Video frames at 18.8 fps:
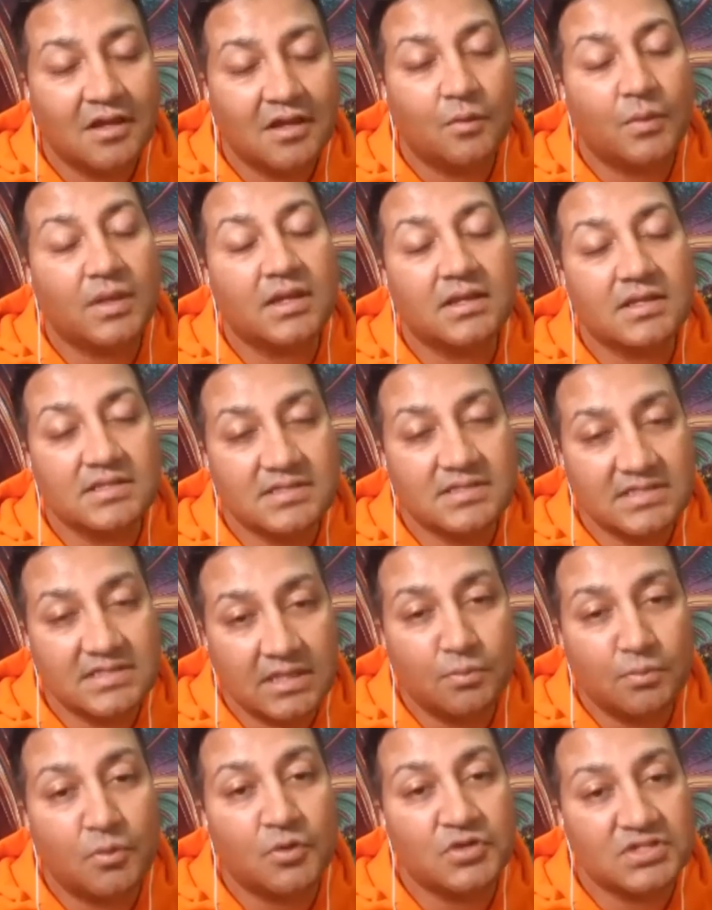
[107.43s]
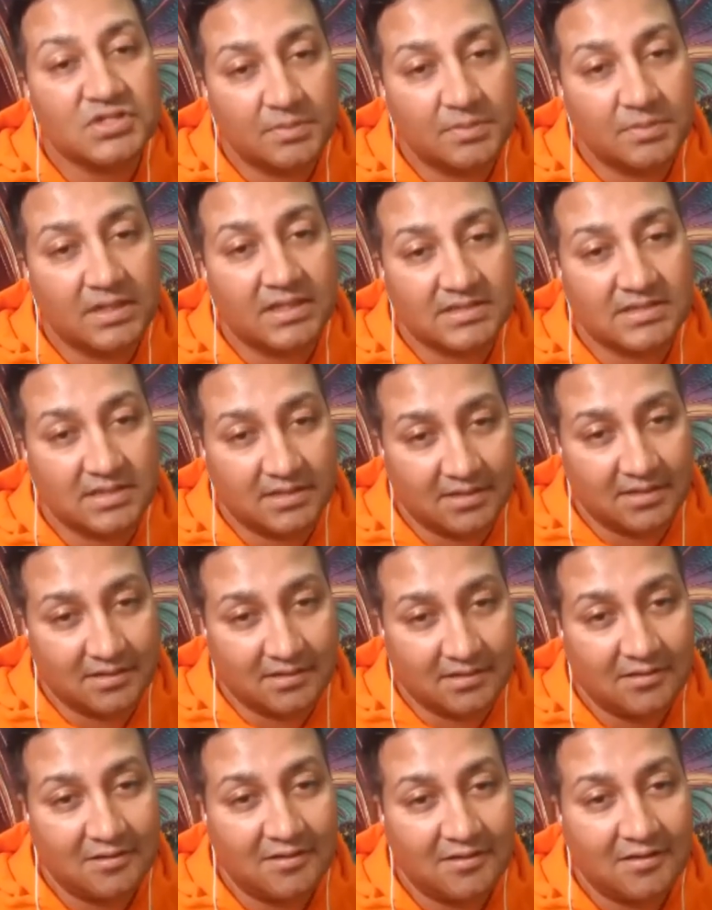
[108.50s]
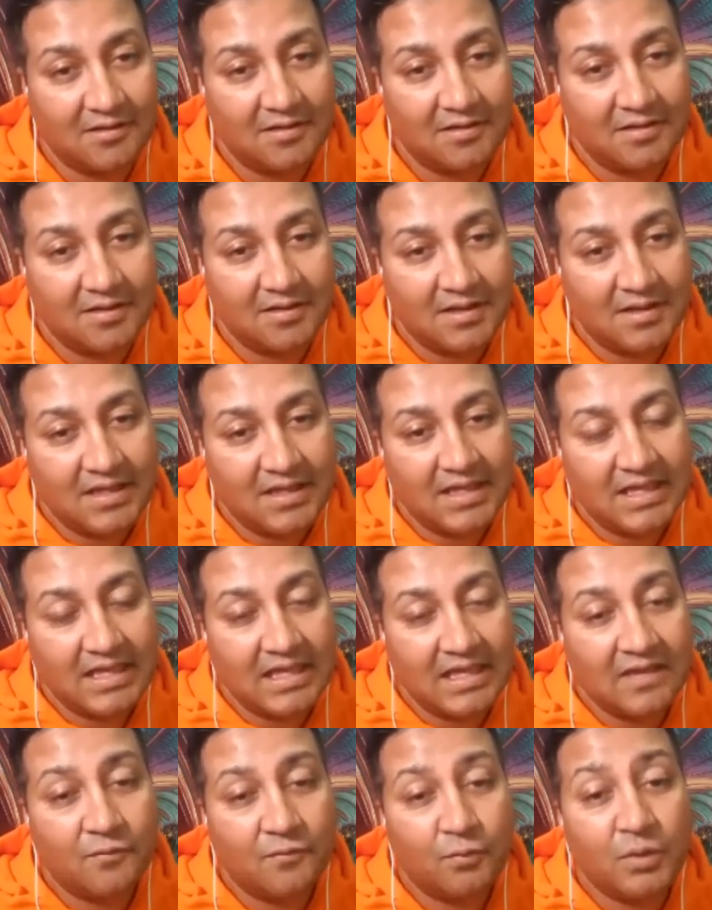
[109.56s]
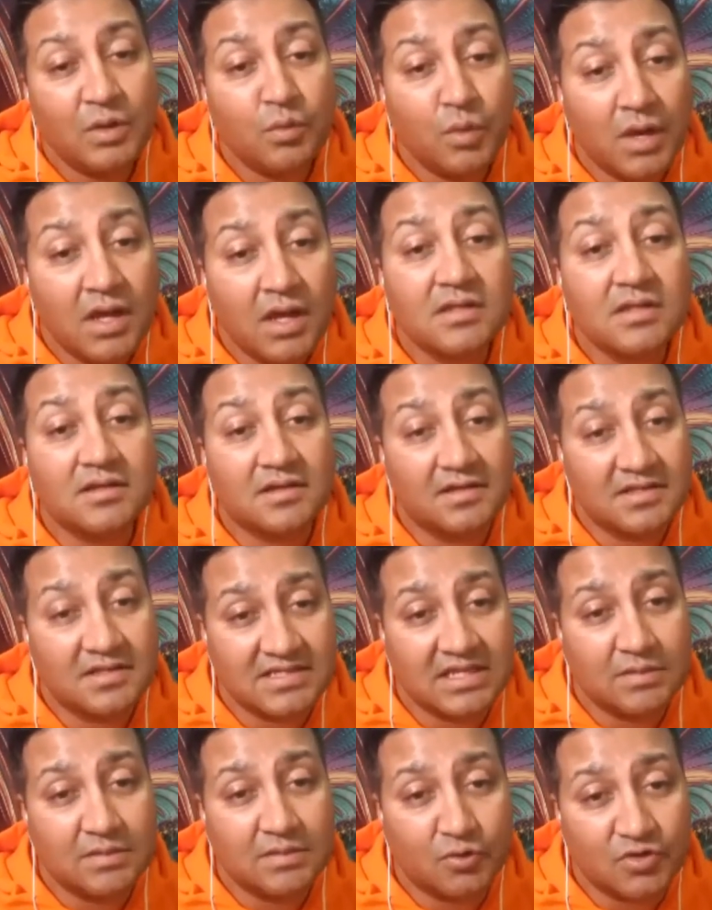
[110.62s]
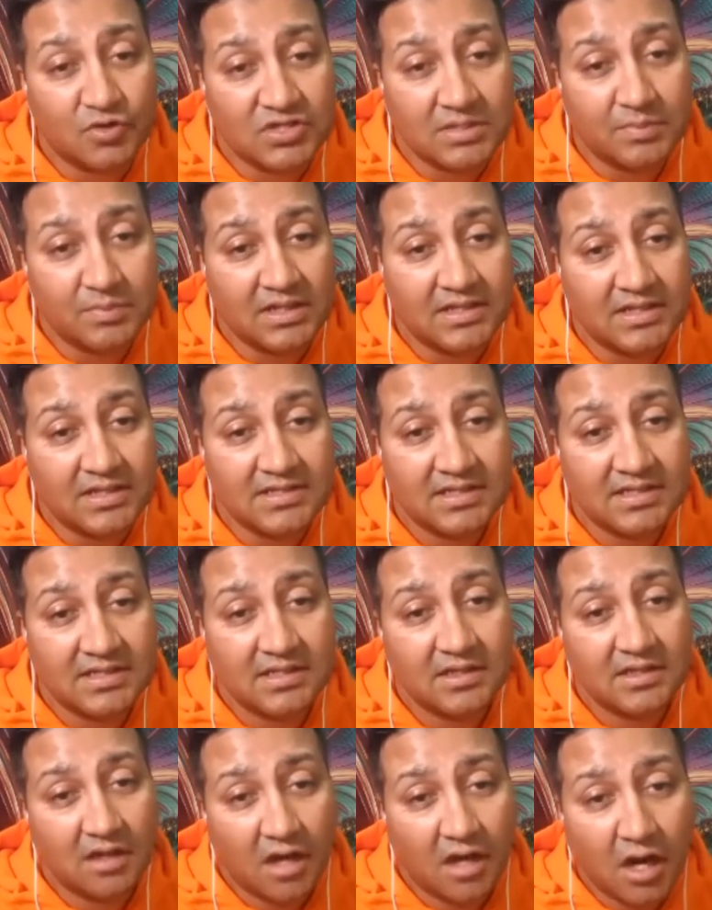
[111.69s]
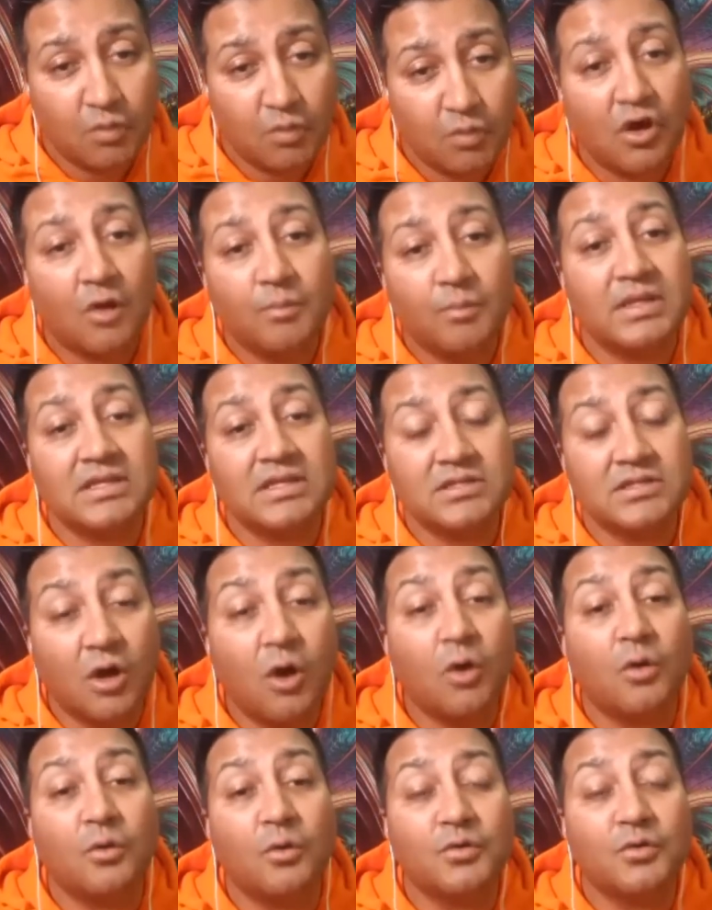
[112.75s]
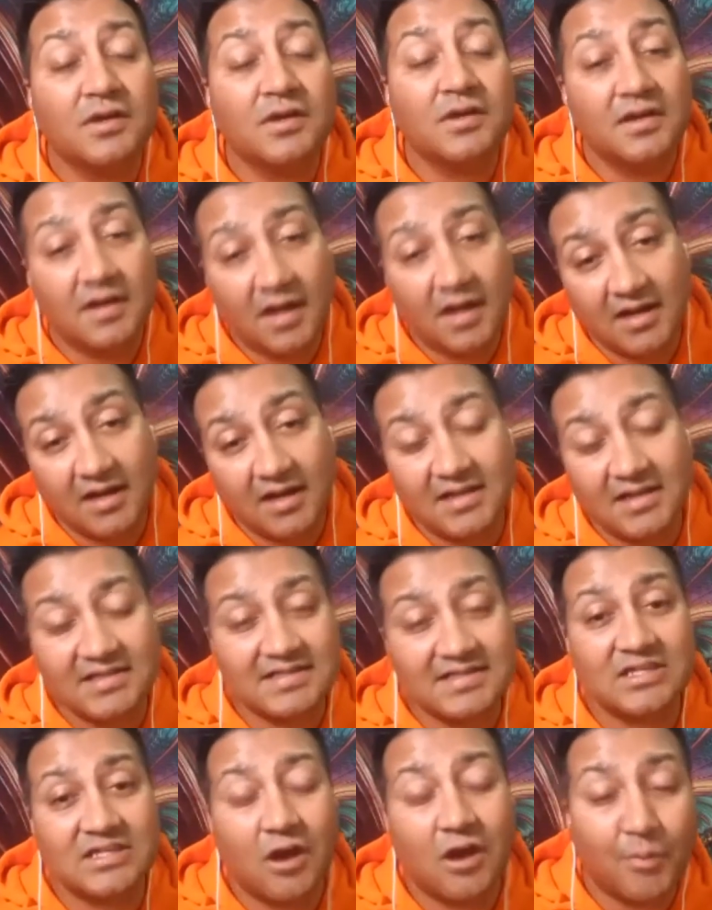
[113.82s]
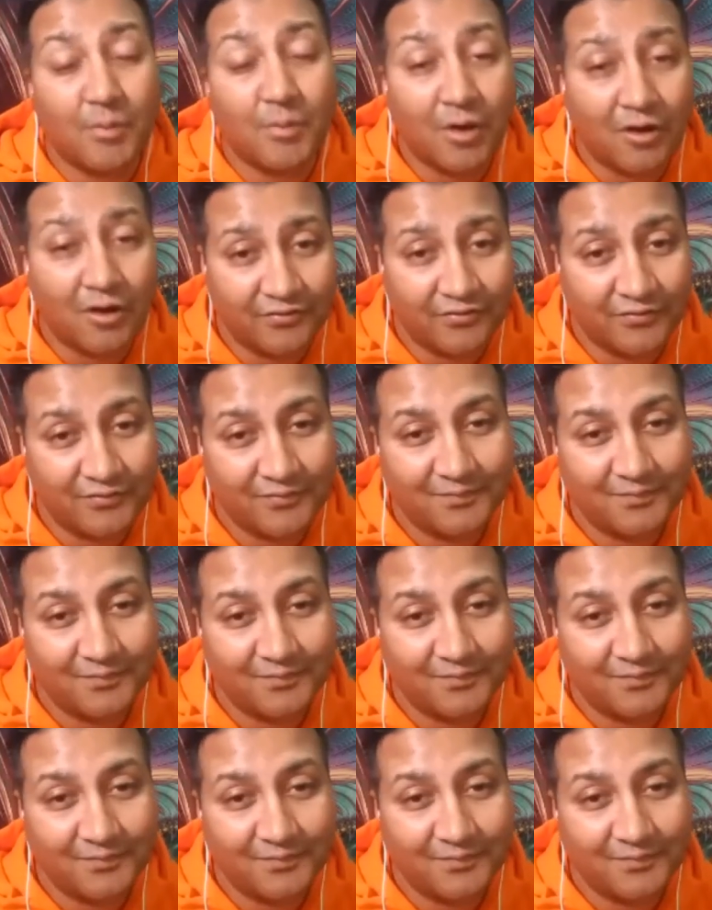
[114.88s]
we're going to see more stability. If we weren't going to see more stability, I would not be told I can take time off.